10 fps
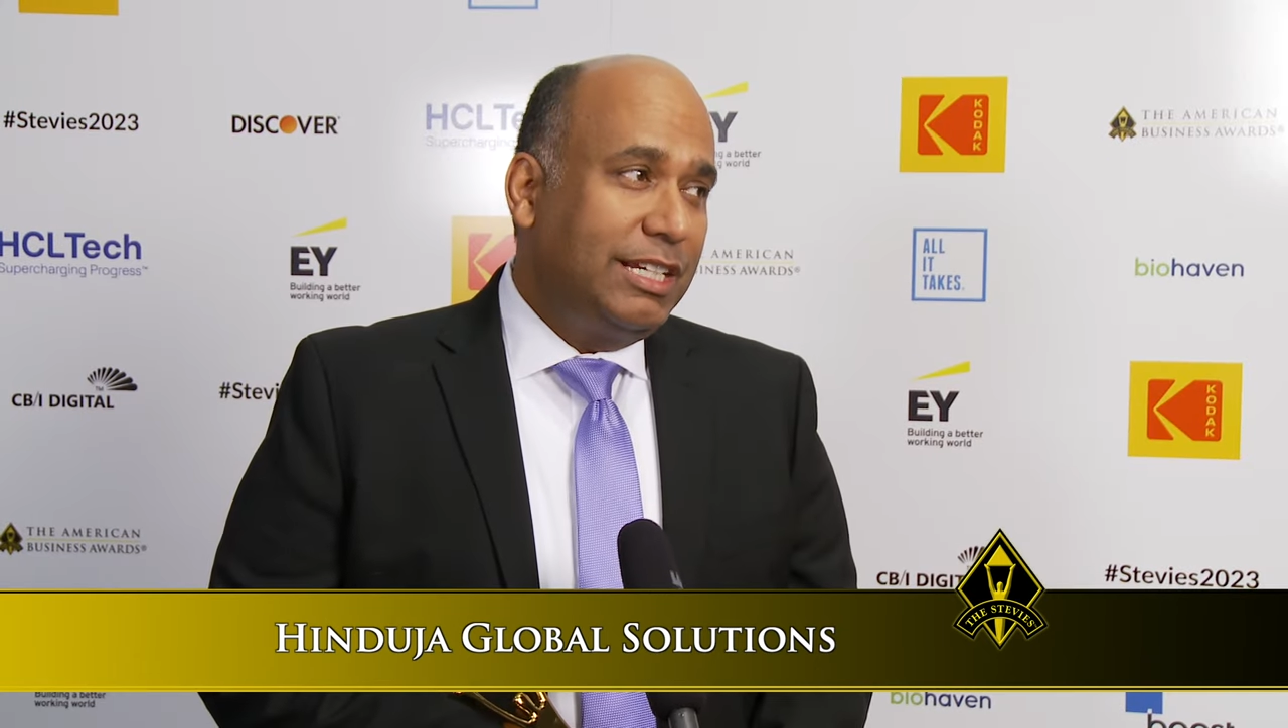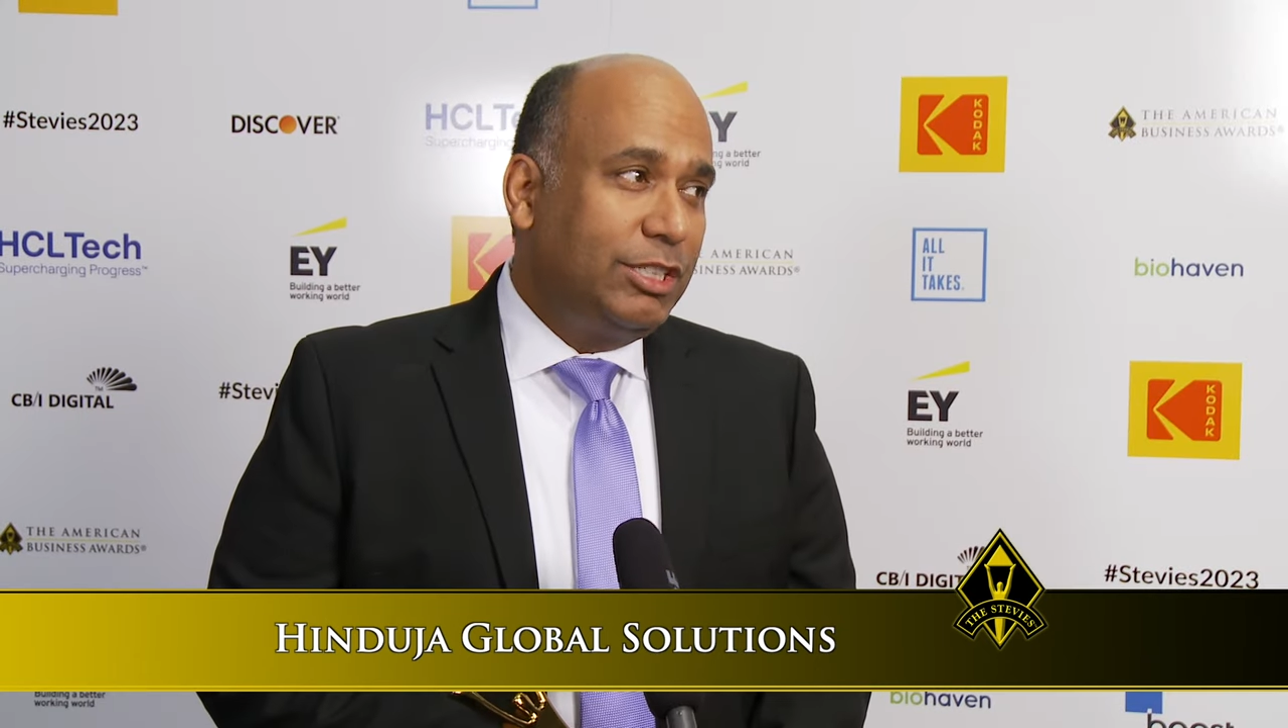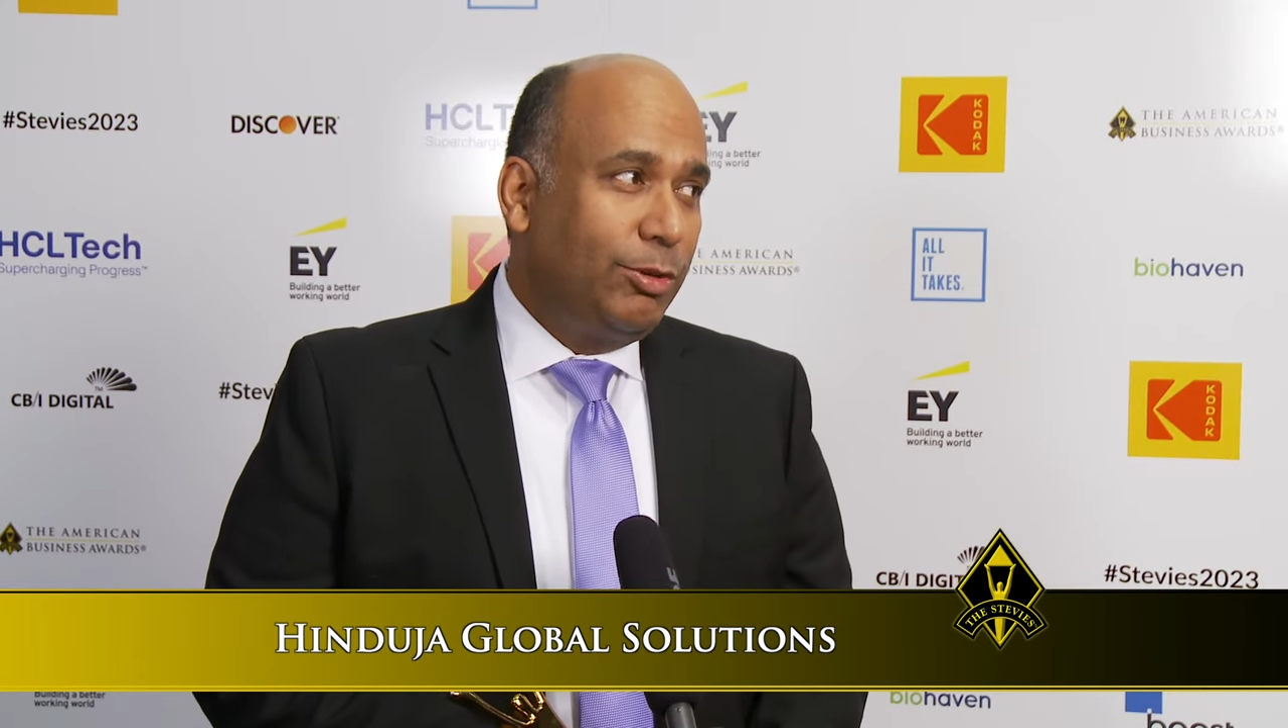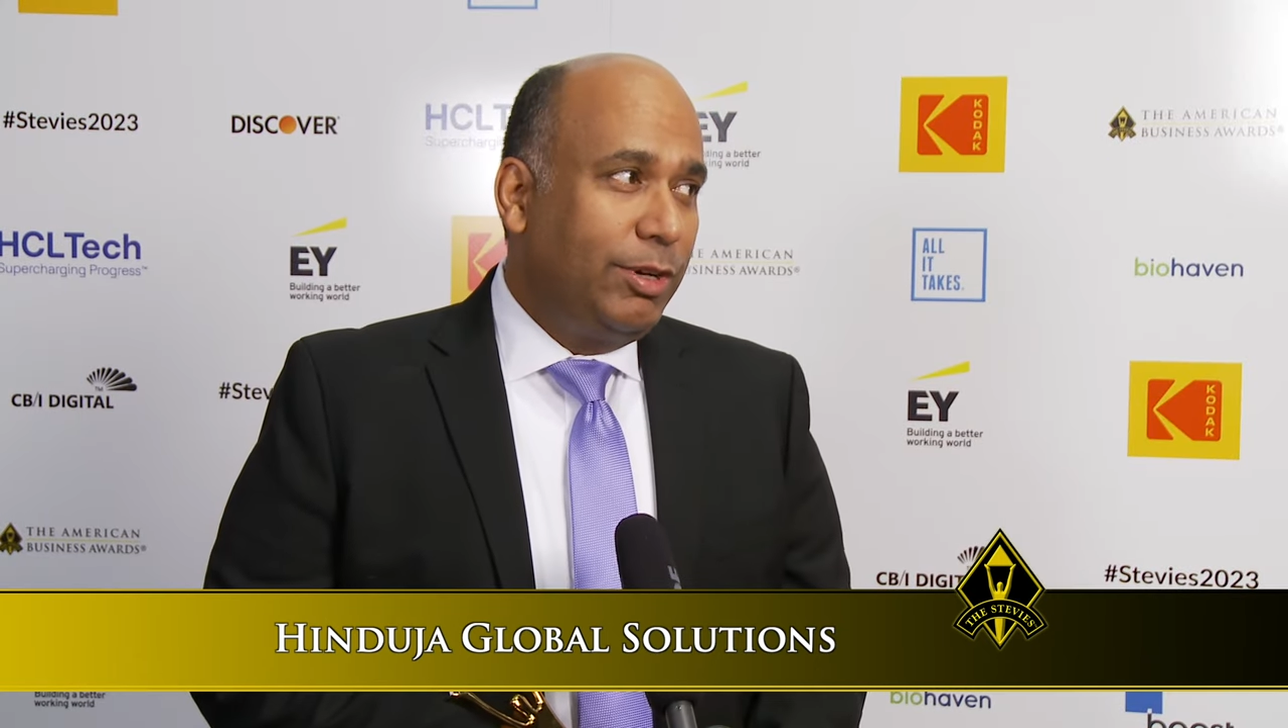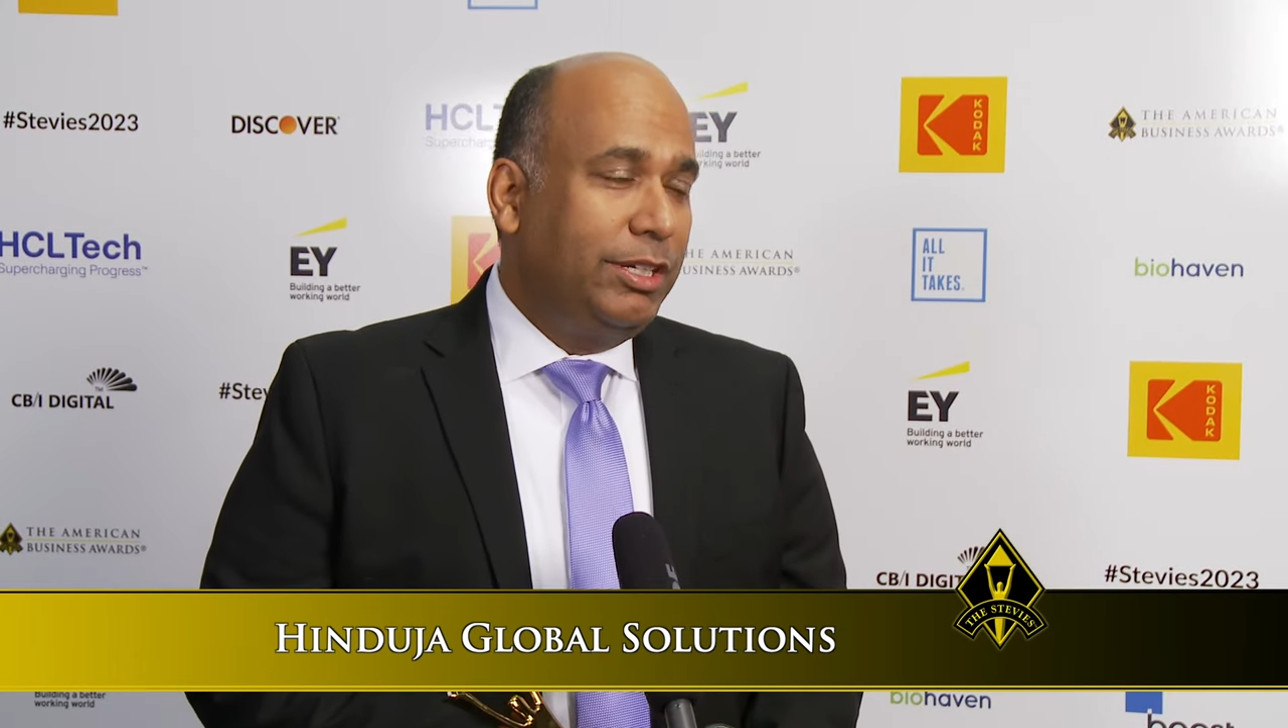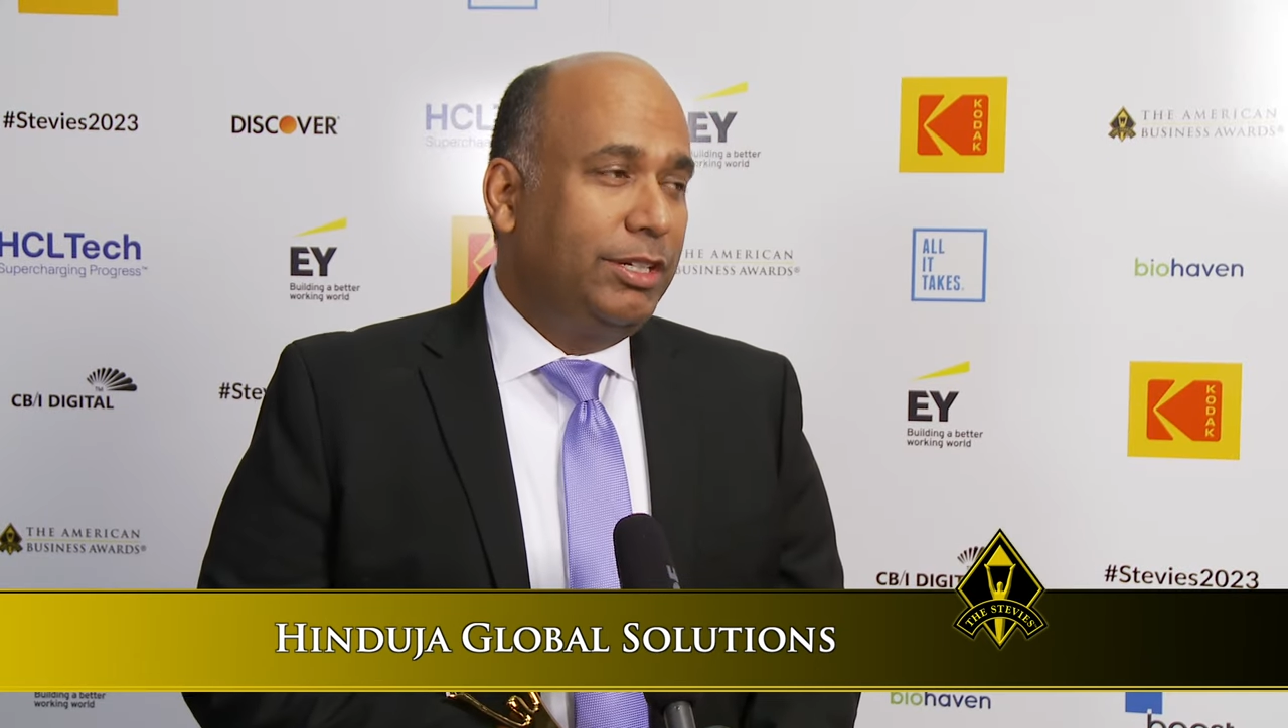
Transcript: it's going